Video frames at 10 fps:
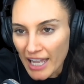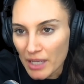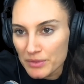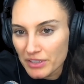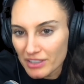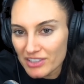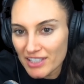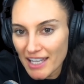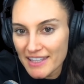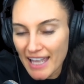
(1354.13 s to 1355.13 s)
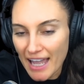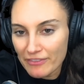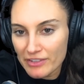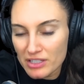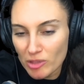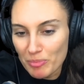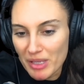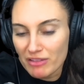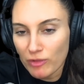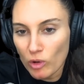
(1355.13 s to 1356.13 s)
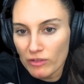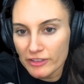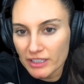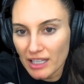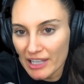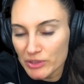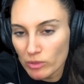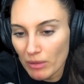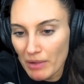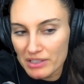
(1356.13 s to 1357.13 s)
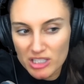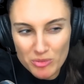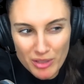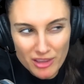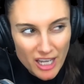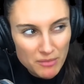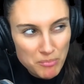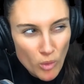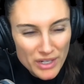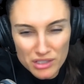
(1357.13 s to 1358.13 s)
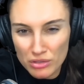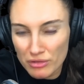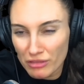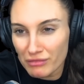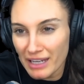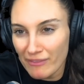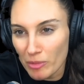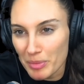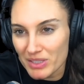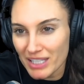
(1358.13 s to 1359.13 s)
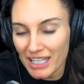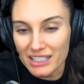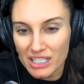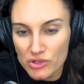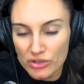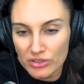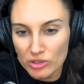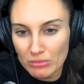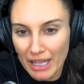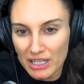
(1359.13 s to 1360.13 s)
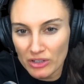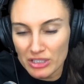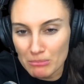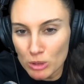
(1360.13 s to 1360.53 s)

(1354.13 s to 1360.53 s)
Hey, I was going to say the average of the big four for the last 12 months has been like 0.23 of a percent interest you'll make on your